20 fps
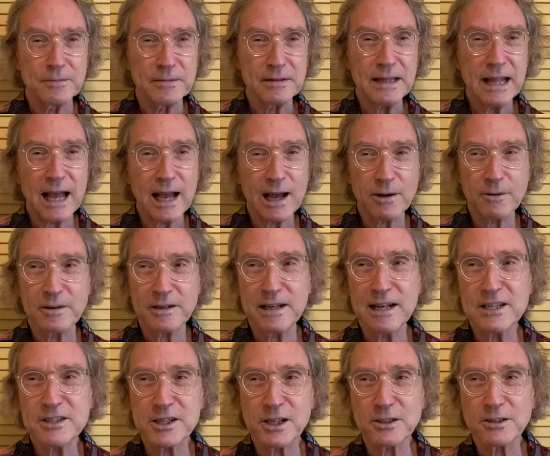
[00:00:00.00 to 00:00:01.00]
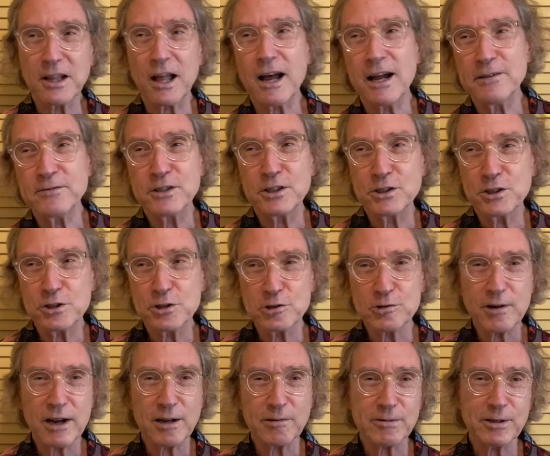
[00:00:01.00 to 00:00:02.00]
Now, it's a live to
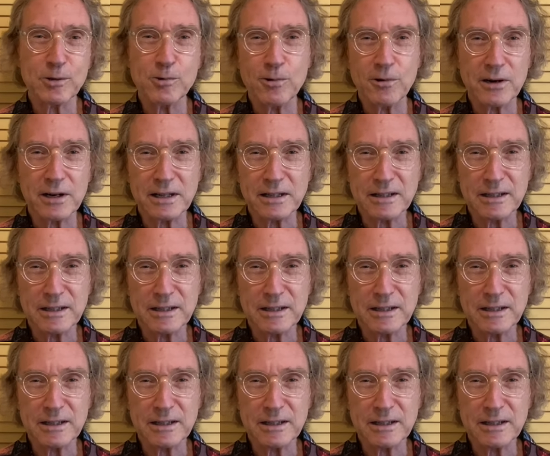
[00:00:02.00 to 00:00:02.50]
two-track recording.